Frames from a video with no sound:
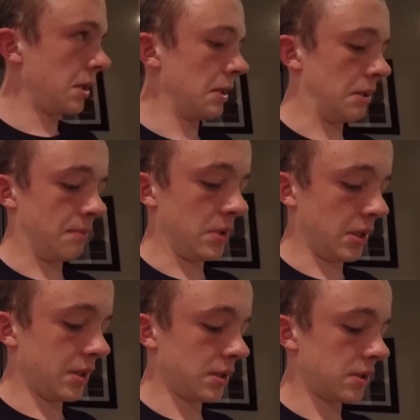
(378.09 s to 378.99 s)
Um, the
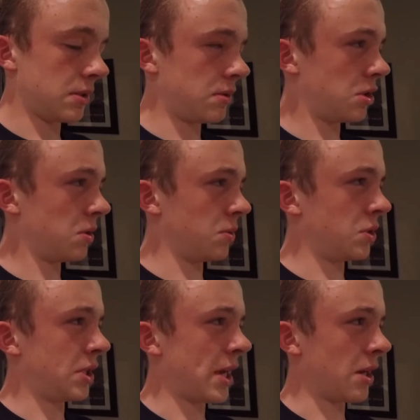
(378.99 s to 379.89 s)
link to his
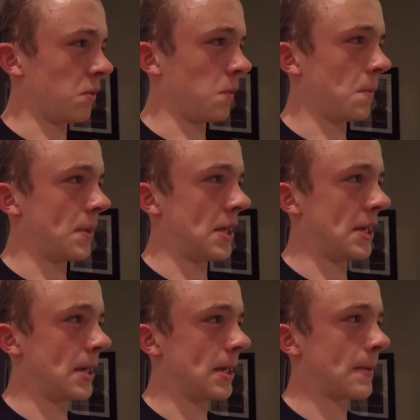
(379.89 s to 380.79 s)
channel will
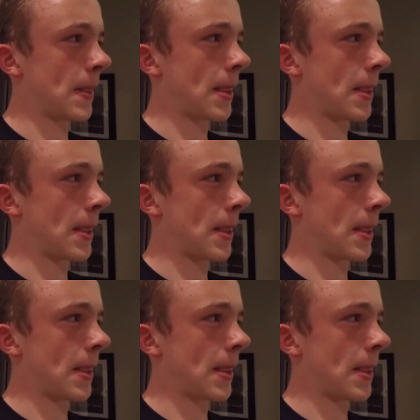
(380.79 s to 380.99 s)
be